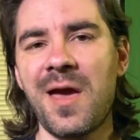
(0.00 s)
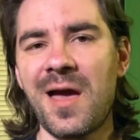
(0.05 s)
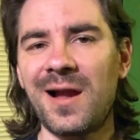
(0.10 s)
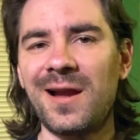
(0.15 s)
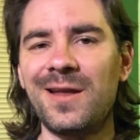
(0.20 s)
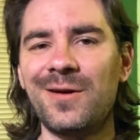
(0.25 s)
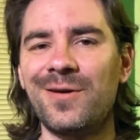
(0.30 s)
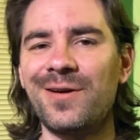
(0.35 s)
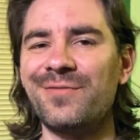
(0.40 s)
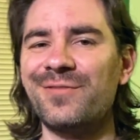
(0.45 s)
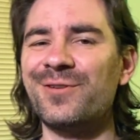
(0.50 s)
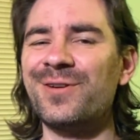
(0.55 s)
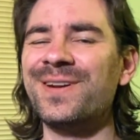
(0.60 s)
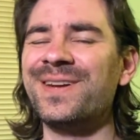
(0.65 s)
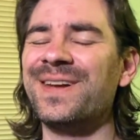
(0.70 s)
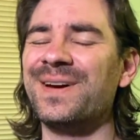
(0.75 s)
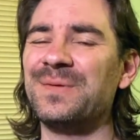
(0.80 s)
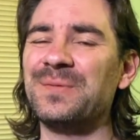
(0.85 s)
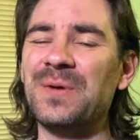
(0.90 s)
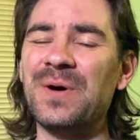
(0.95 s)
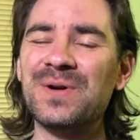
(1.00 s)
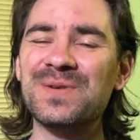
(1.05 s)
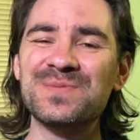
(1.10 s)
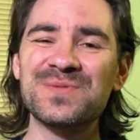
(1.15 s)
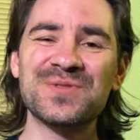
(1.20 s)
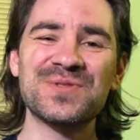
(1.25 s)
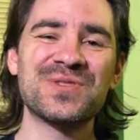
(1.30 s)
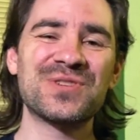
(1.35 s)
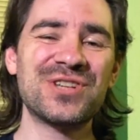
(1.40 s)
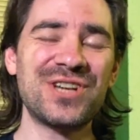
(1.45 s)
Hello everyone,
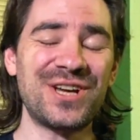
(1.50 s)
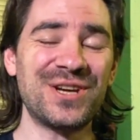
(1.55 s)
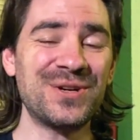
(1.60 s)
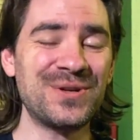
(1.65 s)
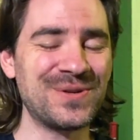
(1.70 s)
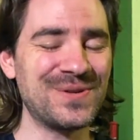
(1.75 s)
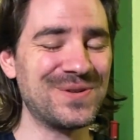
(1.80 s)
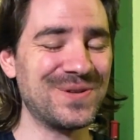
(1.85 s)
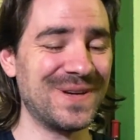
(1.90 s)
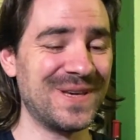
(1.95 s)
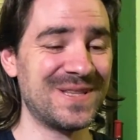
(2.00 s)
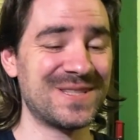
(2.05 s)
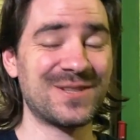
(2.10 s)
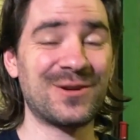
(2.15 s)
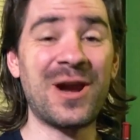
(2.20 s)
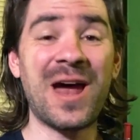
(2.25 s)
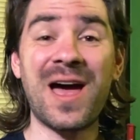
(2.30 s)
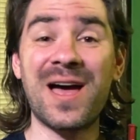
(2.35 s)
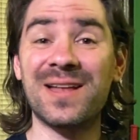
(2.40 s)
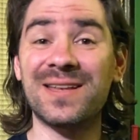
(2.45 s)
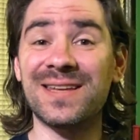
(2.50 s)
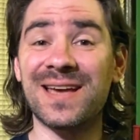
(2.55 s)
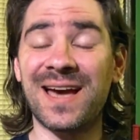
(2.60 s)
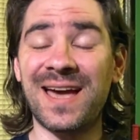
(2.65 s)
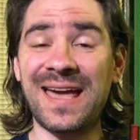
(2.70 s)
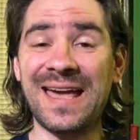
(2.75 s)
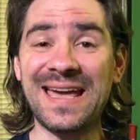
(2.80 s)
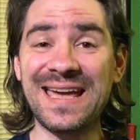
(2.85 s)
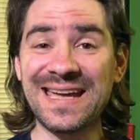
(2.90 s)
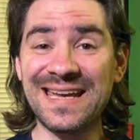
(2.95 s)
welcome to the channel. It's Rad,
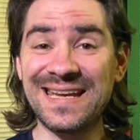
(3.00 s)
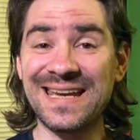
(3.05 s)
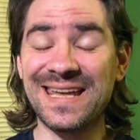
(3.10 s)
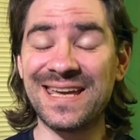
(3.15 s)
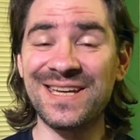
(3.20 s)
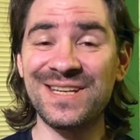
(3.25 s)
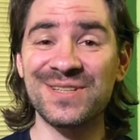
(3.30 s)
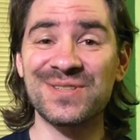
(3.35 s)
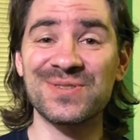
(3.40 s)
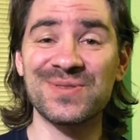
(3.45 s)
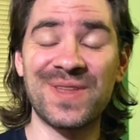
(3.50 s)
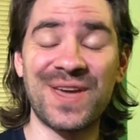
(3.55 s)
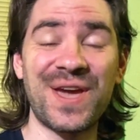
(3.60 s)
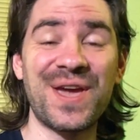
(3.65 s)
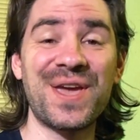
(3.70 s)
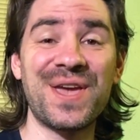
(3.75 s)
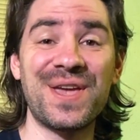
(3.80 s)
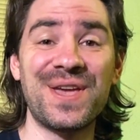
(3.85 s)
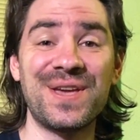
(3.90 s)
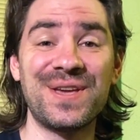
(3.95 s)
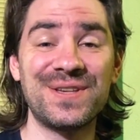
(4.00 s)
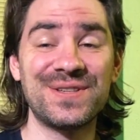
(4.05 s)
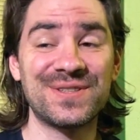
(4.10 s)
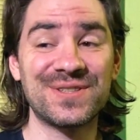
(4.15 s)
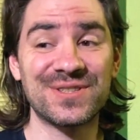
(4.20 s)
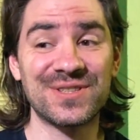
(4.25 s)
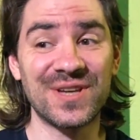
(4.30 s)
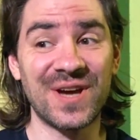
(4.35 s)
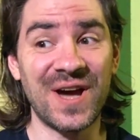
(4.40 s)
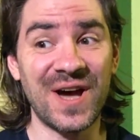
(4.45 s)
and in
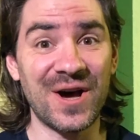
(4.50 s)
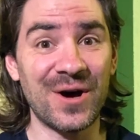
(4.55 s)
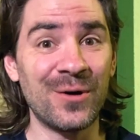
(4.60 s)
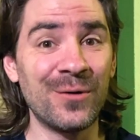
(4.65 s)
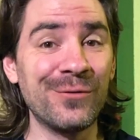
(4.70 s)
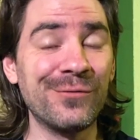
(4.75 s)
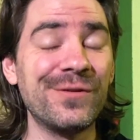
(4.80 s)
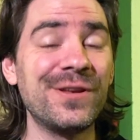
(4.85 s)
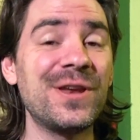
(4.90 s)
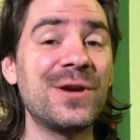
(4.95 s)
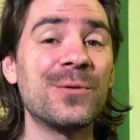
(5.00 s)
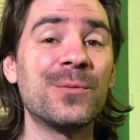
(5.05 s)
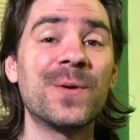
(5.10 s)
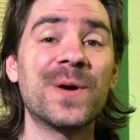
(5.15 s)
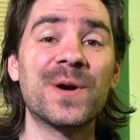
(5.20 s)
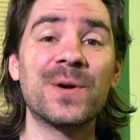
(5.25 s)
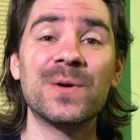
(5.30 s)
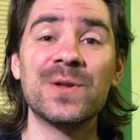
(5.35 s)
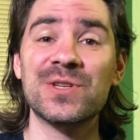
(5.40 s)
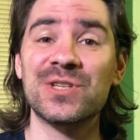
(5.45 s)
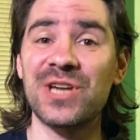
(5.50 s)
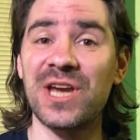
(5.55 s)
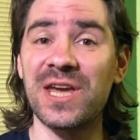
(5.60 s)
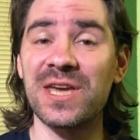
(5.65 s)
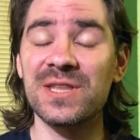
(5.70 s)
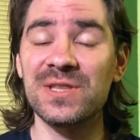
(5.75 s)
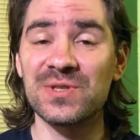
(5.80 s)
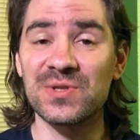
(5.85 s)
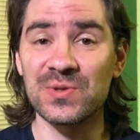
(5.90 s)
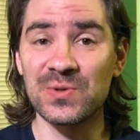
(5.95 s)
today's old video we're gonna
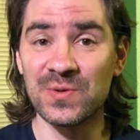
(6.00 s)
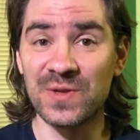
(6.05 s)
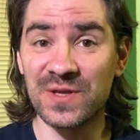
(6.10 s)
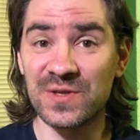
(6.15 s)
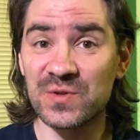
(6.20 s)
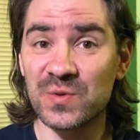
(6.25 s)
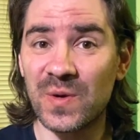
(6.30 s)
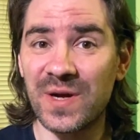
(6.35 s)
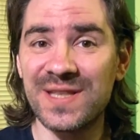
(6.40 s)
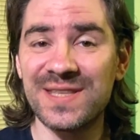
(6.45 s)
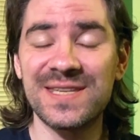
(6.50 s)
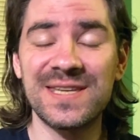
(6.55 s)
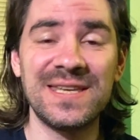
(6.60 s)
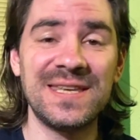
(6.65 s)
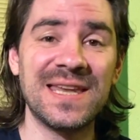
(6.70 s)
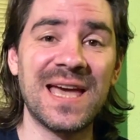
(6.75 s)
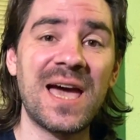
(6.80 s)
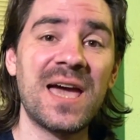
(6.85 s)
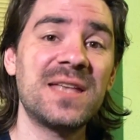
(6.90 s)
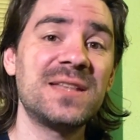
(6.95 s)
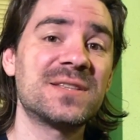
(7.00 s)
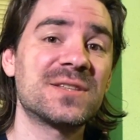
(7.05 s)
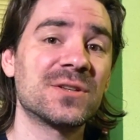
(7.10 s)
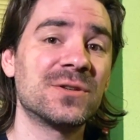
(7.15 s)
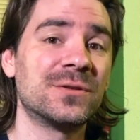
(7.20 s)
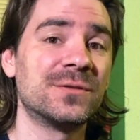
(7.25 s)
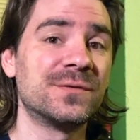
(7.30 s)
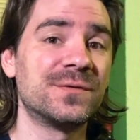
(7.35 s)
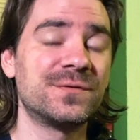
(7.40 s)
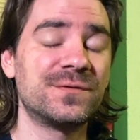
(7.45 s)
check into the
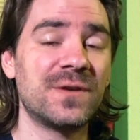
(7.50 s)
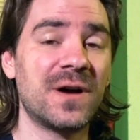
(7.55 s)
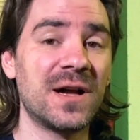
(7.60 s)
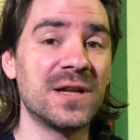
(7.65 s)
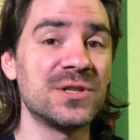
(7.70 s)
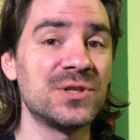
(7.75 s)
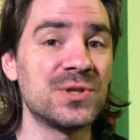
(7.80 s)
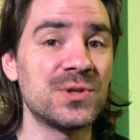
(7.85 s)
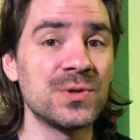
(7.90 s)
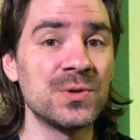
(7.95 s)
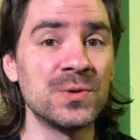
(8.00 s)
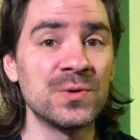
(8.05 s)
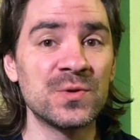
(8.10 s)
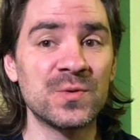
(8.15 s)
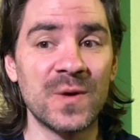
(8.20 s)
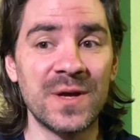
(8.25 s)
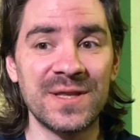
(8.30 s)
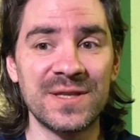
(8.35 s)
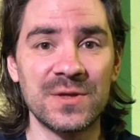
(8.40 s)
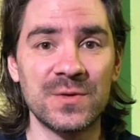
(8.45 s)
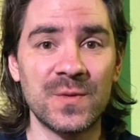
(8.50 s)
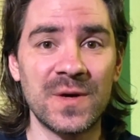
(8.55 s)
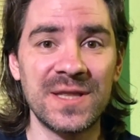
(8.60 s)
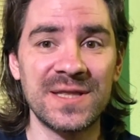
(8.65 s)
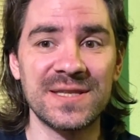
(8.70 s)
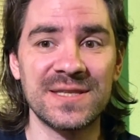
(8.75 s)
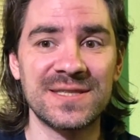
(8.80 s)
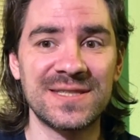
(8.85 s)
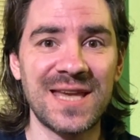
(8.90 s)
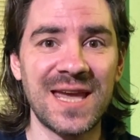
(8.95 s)
29th of June
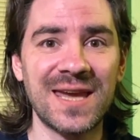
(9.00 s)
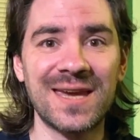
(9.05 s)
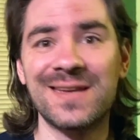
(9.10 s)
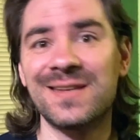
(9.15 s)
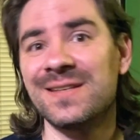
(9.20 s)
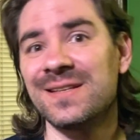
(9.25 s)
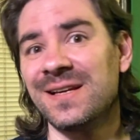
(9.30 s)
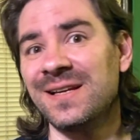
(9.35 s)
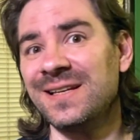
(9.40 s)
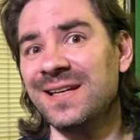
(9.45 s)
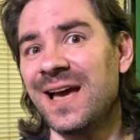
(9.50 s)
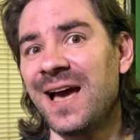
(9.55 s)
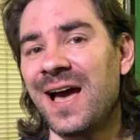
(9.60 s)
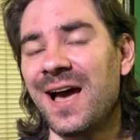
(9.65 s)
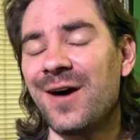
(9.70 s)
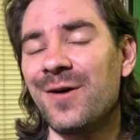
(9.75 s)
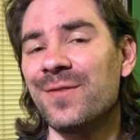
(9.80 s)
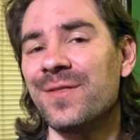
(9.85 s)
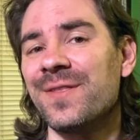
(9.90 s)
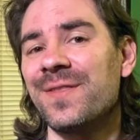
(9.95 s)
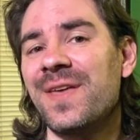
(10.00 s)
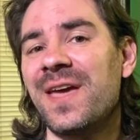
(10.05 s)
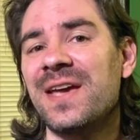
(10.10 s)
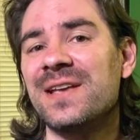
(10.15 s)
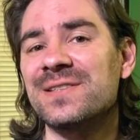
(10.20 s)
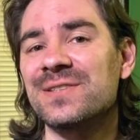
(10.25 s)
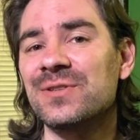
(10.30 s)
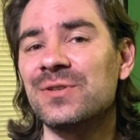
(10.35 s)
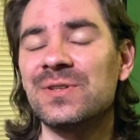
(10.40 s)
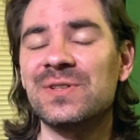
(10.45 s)
2022 and how the
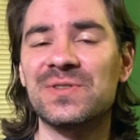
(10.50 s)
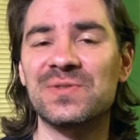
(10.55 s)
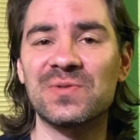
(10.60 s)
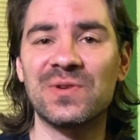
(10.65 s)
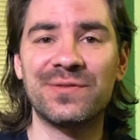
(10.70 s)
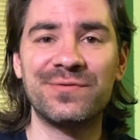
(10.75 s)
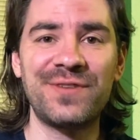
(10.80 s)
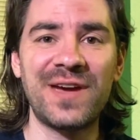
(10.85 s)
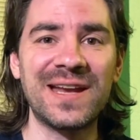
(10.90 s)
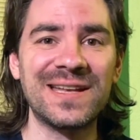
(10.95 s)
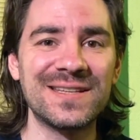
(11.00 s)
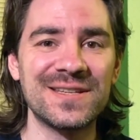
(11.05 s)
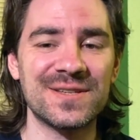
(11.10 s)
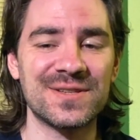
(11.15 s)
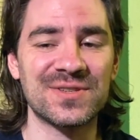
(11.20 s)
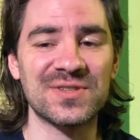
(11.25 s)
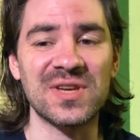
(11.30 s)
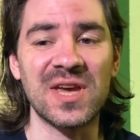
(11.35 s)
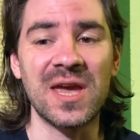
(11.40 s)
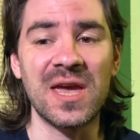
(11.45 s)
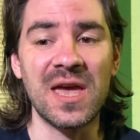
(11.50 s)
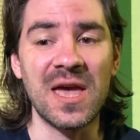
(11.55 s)
day is going to affect us,